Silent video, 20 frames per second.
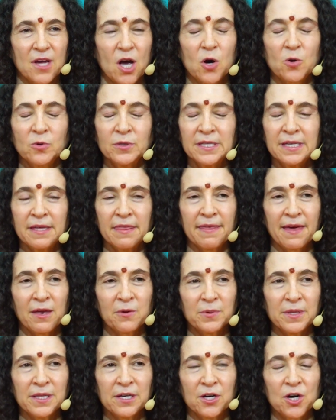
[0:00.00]
Only
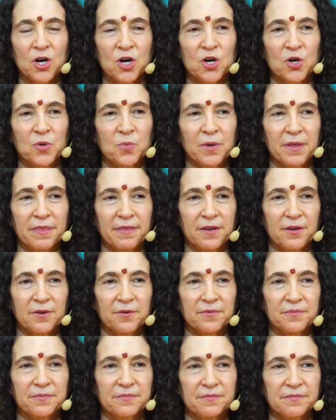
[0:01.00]
then will it go home with you.
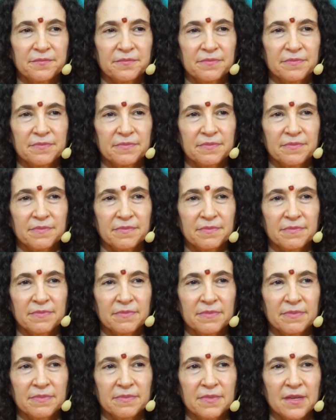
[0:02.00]

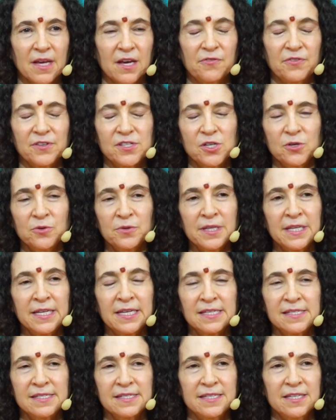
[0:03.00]
If it's only
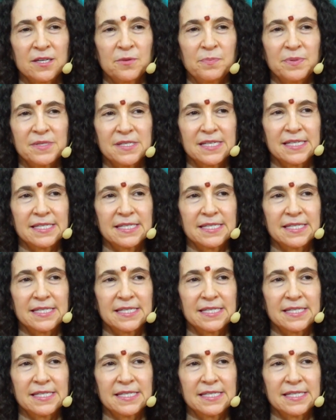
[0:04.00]
as deep as a